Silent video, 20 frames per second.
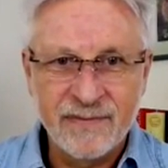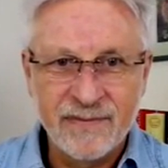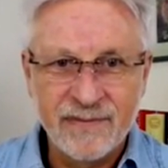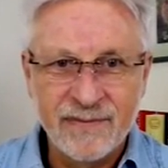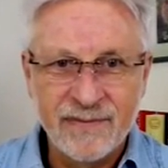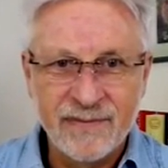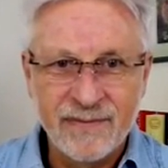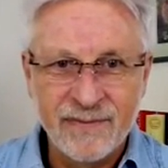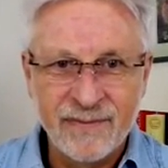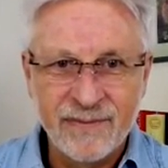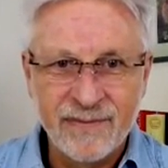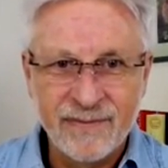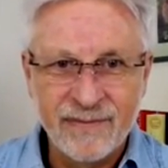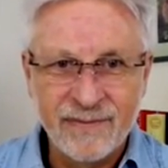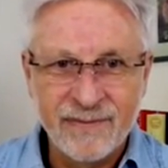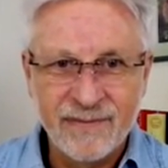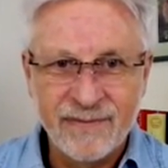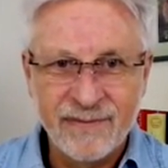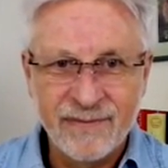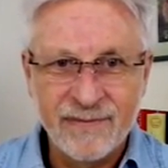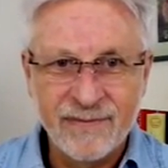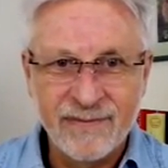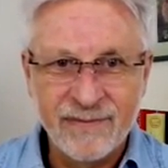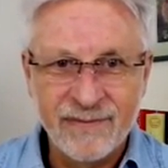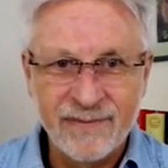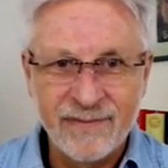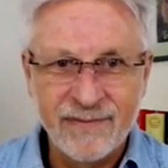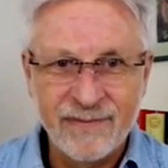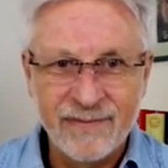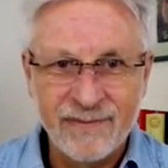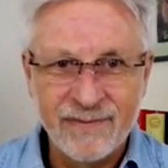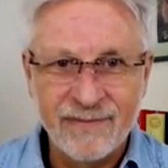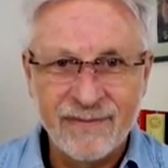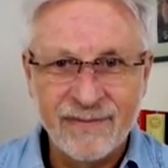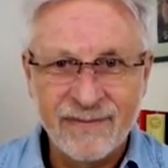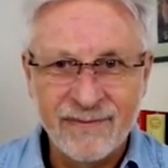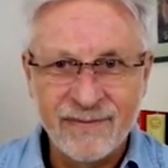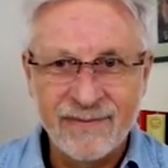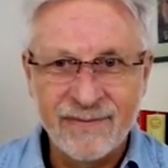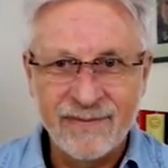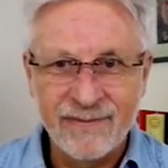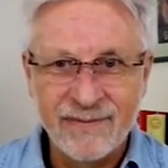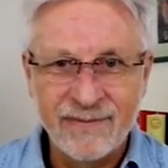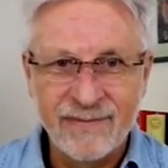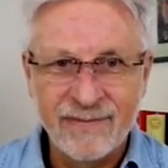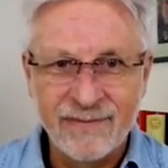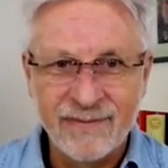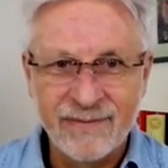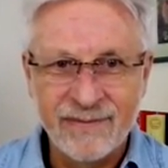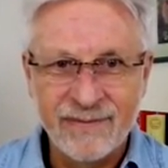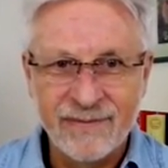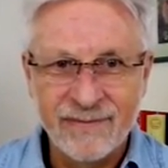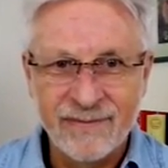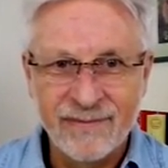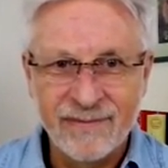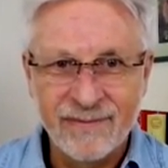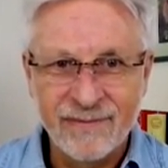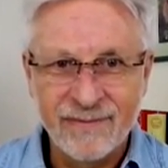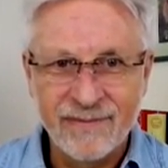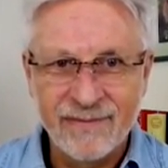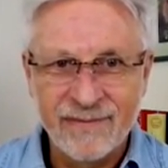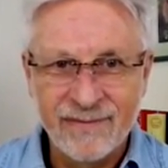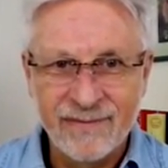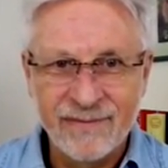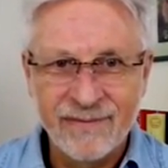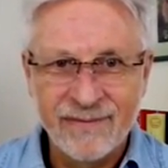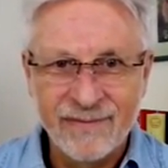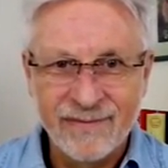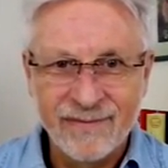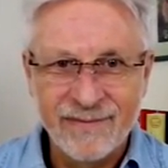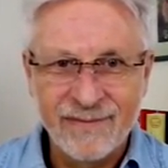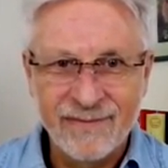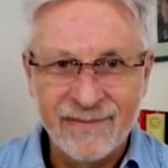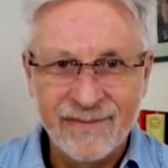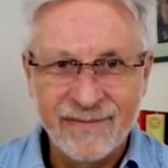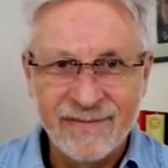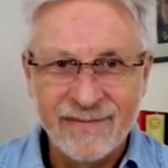(not speaking)